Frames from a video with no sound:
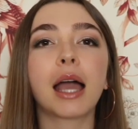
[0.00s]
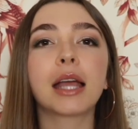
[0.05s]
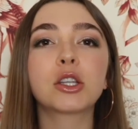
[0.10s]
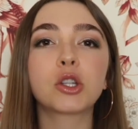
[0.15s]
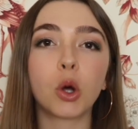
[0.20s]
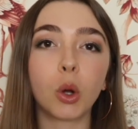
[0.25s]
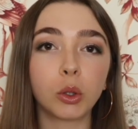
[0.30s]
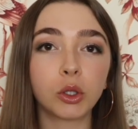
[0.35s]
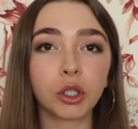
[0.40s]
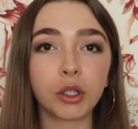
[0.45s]
I
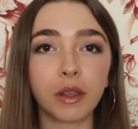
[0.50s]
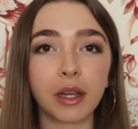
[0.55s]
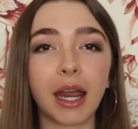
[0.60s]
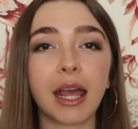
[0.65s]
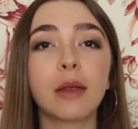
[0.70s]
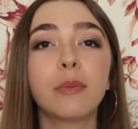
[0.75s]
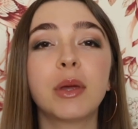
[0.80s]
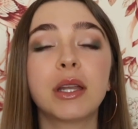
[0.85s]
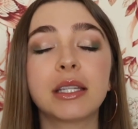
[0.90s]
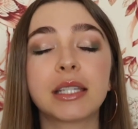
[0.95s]
told her that
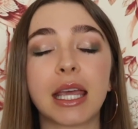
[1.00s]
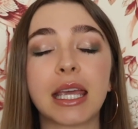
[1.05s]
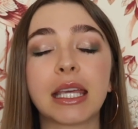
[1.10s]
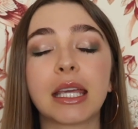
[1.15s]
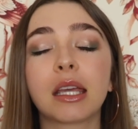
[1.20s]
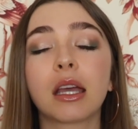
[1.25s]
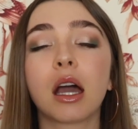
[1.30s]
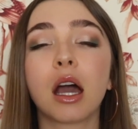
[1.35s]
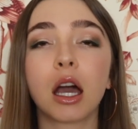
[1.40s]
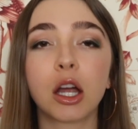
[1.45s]
I had been
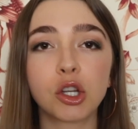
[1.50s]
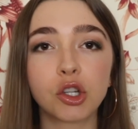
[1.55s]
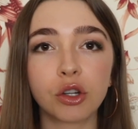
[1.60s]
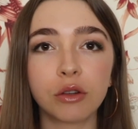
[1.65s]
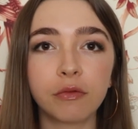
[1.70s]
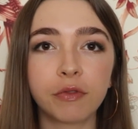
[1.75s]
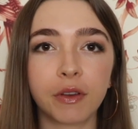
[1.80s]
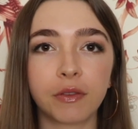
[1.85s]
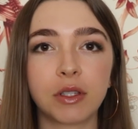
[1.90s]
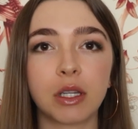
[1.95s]
taking one
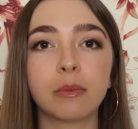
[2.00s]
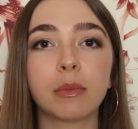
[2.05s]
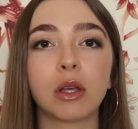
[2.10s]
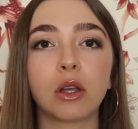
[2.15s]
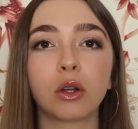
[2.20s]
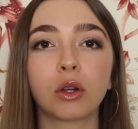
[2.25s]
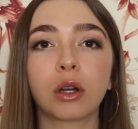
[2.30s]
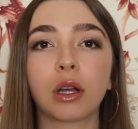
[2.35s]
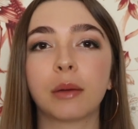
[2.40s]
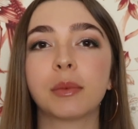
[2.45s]
hundred fifty
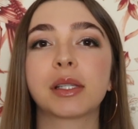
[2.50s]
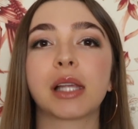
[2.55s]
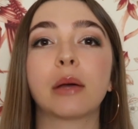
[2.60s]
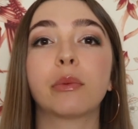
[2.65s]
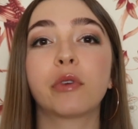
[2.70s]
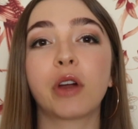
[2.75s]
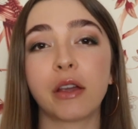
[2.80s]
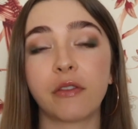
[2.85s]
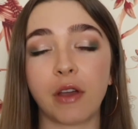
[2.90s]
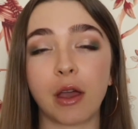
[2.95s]
milligrams
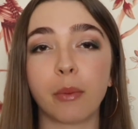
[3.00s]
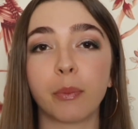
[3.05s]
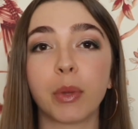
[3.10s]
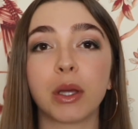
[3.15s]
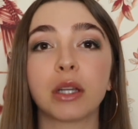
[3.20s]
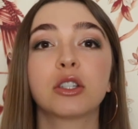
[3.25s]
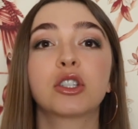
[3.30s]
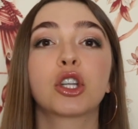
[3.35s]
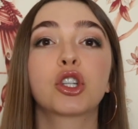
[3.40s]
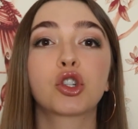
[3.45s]
of
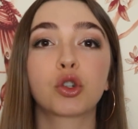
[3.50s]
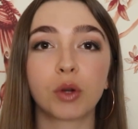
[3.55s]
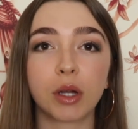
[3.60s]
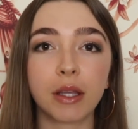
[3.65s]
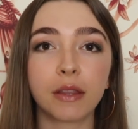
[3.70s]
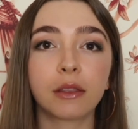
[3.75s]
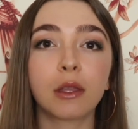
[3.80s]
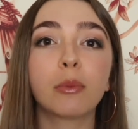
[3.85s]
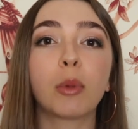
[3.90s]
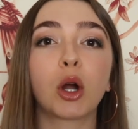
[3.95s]
rifampin to
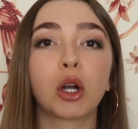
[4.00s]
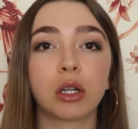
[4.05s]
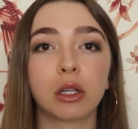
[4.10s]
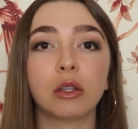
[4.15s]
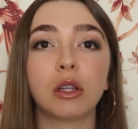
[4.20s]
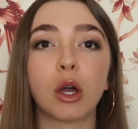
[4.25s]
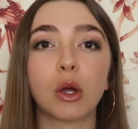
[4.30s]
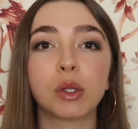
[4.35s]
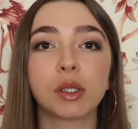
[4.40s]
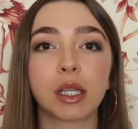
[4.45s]
treat the
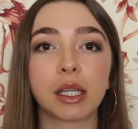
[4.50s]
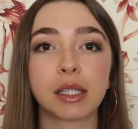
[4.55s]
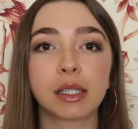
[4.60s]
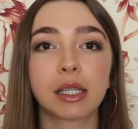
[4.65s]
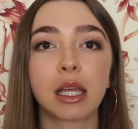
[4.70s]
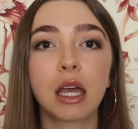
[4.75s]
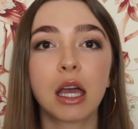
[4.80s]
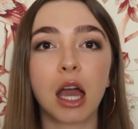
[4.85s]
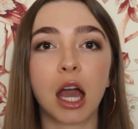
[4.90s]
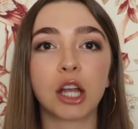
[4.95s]

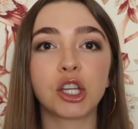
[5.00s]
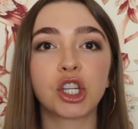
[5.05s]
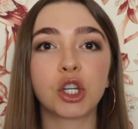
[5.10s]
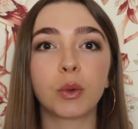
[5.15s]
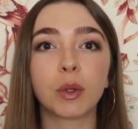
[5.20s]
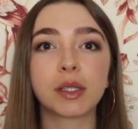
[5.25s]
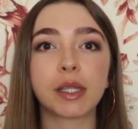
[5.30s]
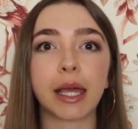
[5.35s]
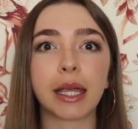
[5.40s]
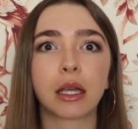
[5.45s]
bartonellosis, and
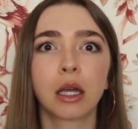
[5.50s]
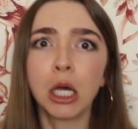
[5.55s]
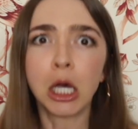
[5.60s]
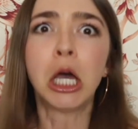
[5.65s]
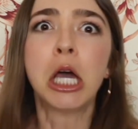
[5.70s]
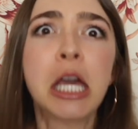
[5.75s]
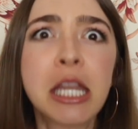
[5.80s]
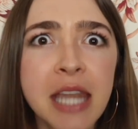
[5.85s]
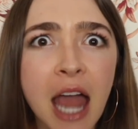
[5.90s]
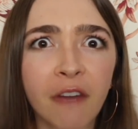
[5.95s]
she was like,
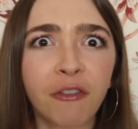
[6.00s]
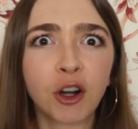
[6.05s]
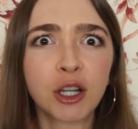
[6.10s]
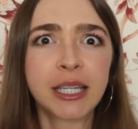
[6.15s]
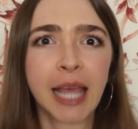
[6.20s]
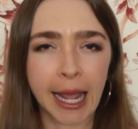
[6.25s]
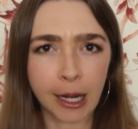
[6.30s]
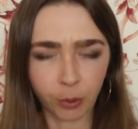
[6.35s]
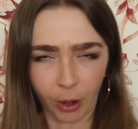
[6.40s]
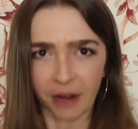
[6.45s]
never
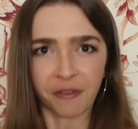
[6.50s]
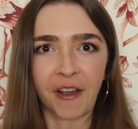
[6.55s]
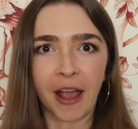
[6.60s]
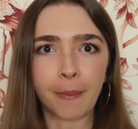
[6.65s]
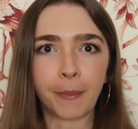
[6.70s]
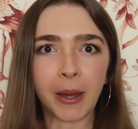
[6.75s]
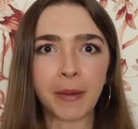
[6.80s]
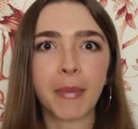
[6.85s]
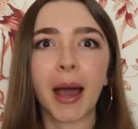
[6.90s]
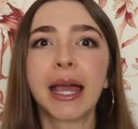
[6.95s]
take
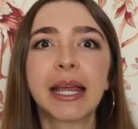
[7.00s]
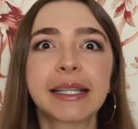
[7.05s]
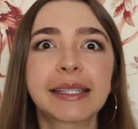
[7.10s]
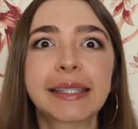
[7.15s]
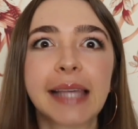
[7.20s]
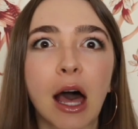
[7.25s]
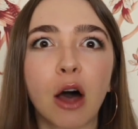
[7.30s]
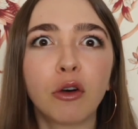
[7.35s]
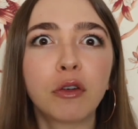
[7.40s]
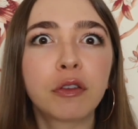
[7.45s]
rifampin by
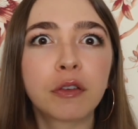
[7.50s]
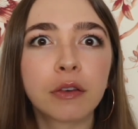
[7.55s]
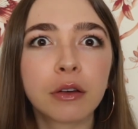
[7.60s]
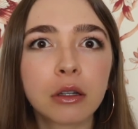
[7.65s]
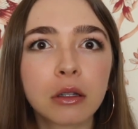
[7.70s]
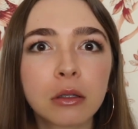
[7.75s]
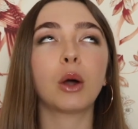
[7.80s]
itself.